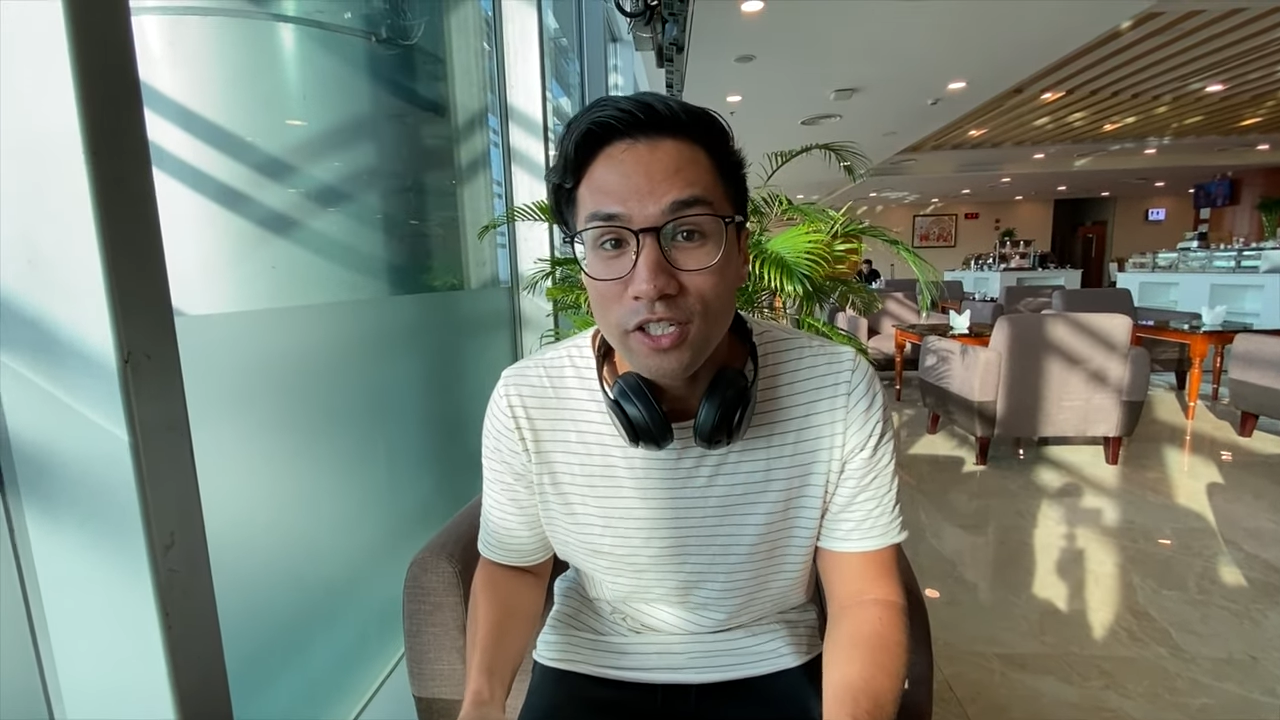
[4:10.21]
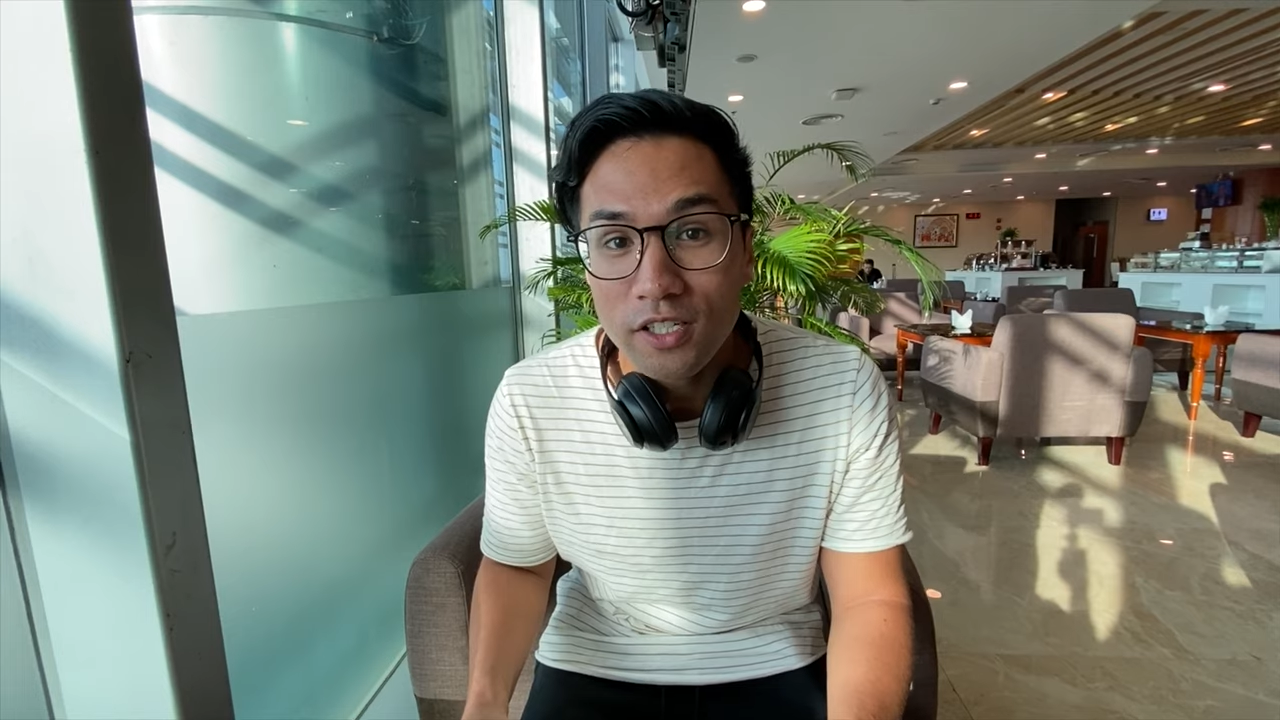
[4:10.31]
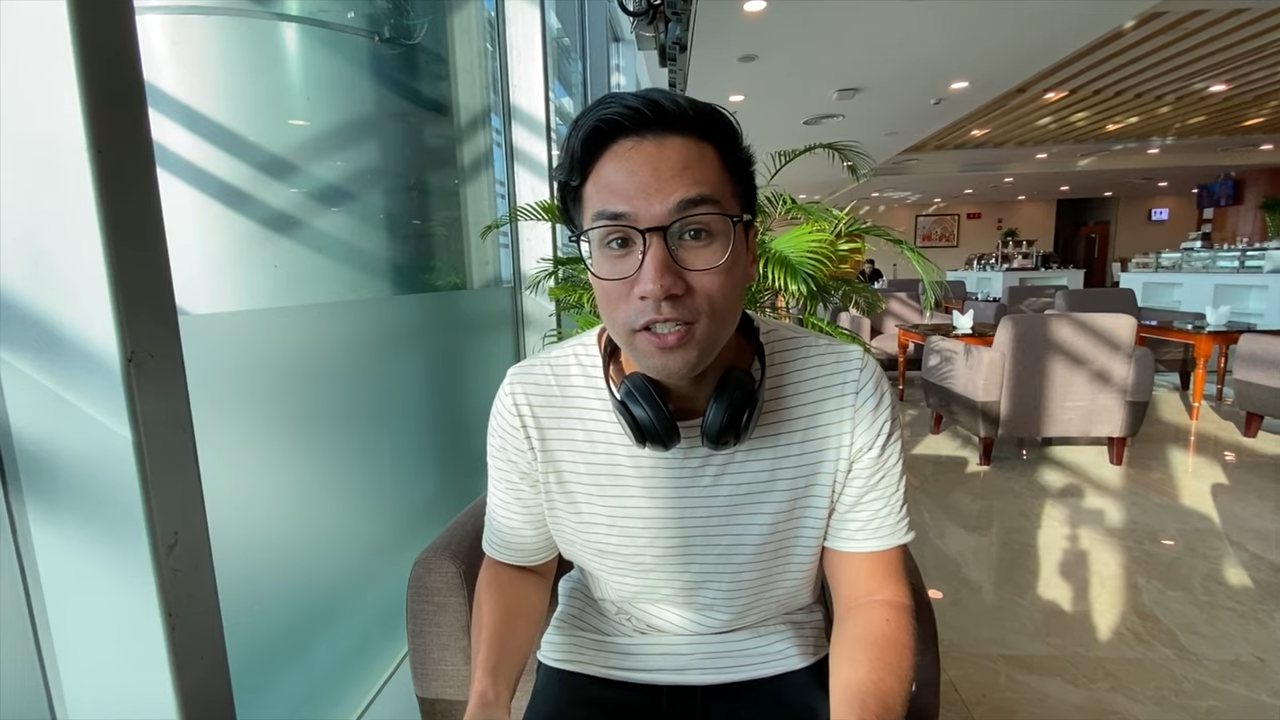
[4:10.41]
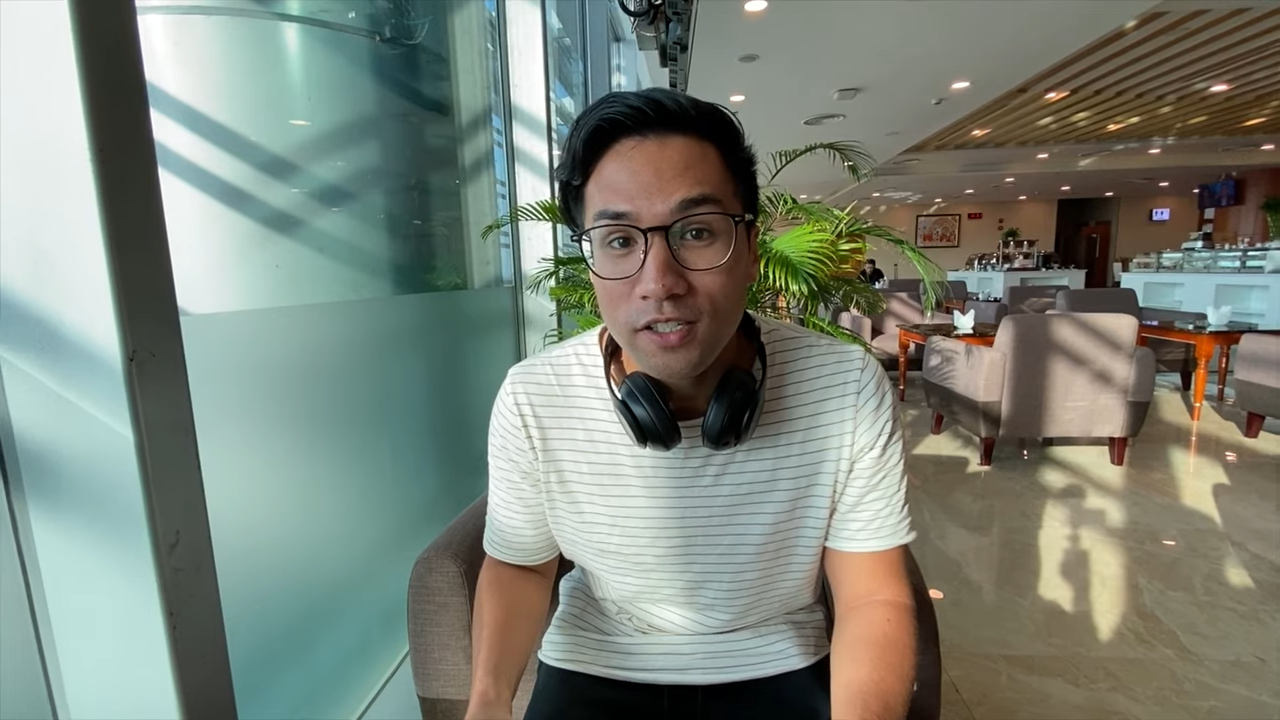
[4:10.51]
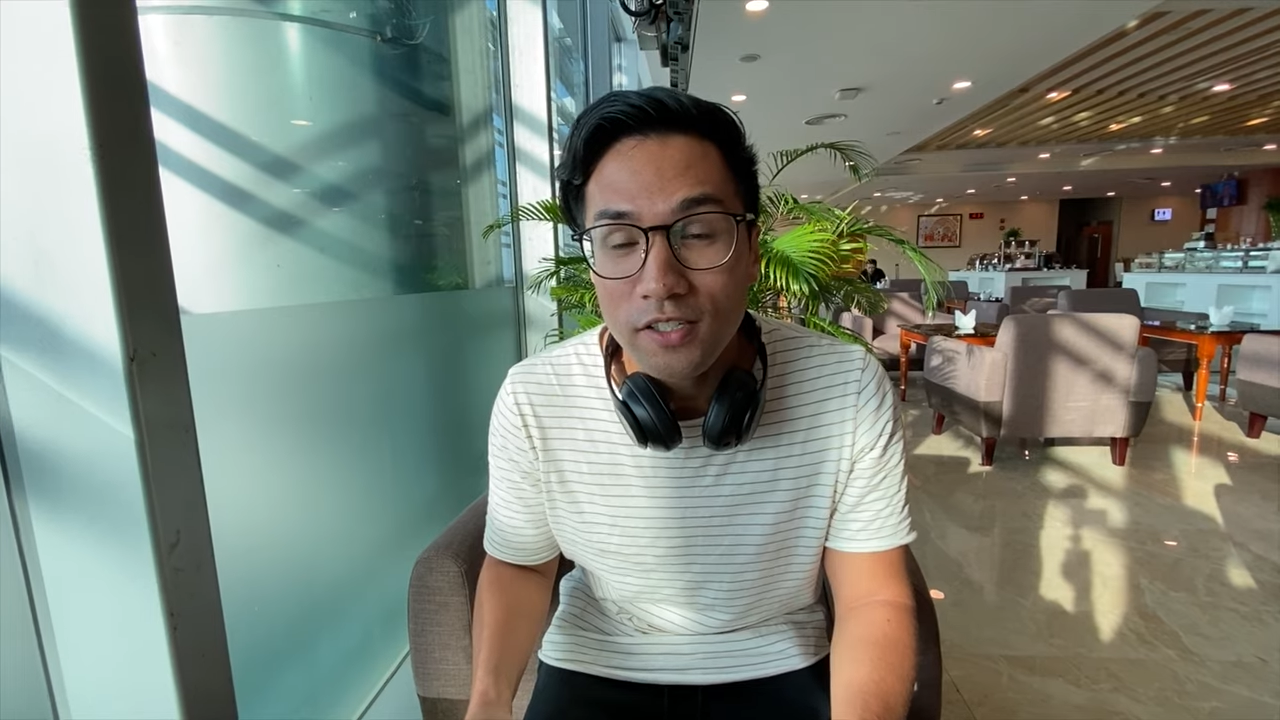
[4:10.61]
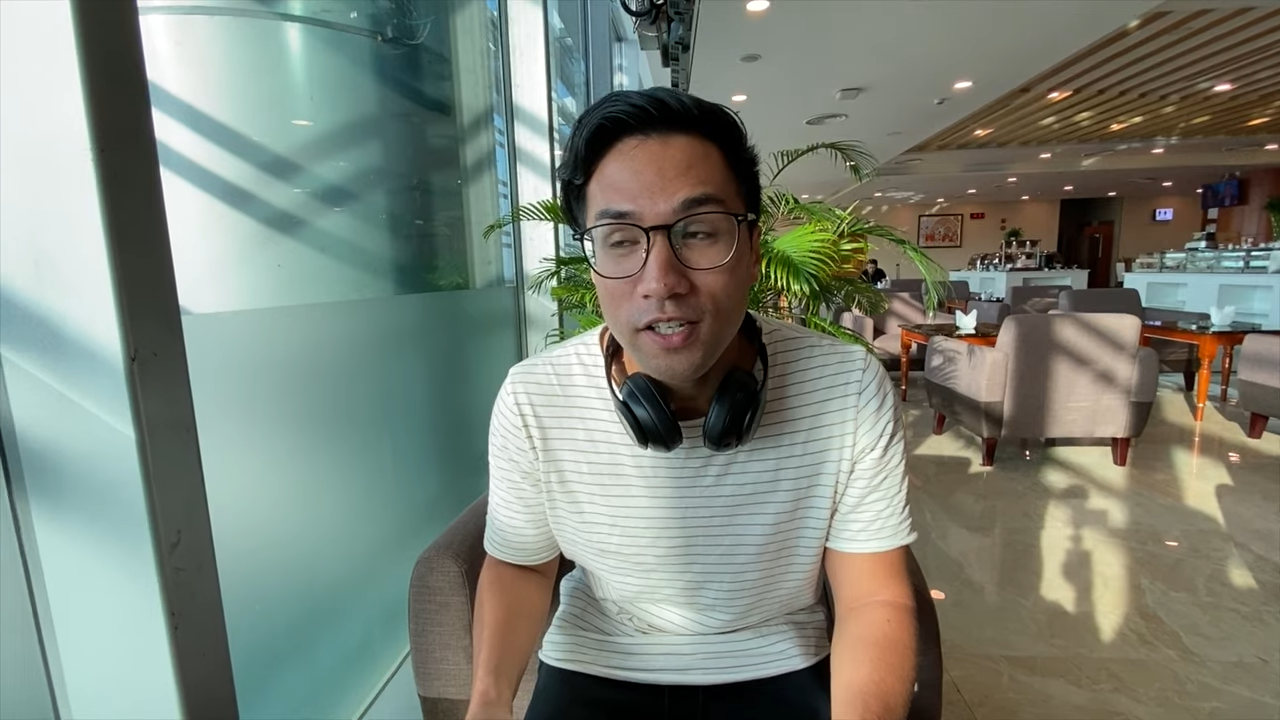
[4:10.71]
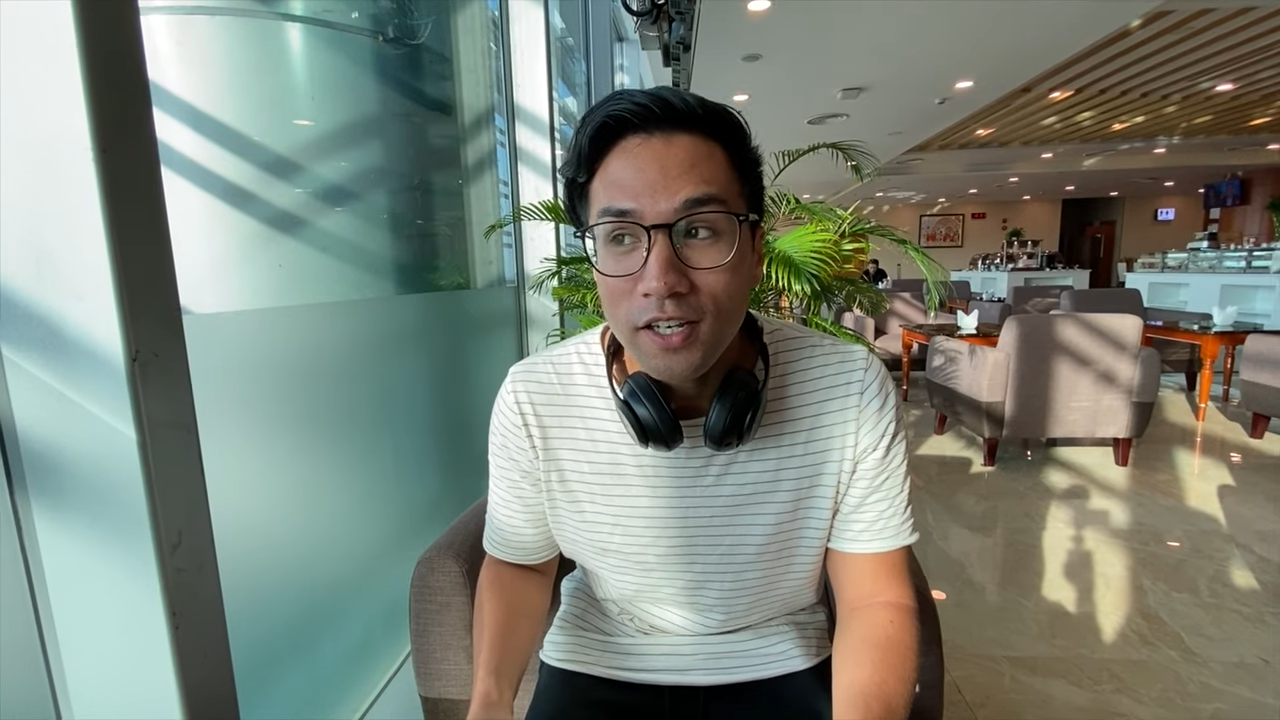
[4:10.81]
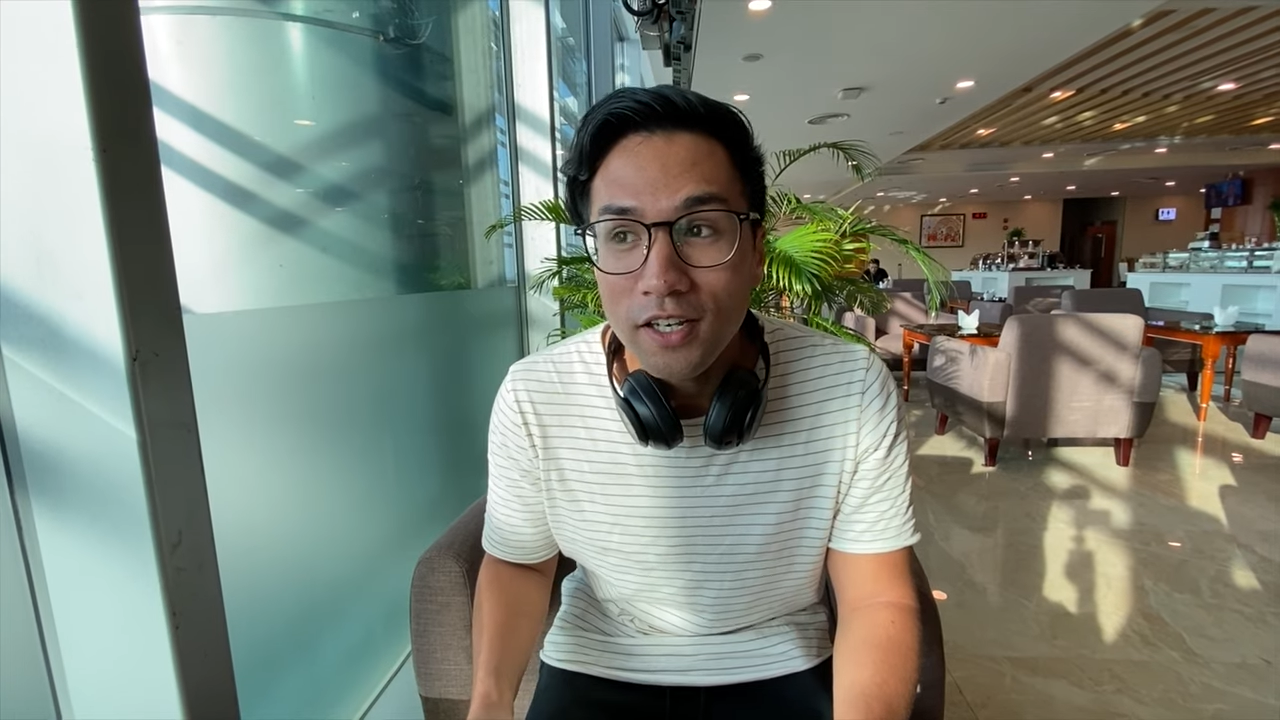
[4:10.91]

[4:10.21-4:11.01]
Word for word: is,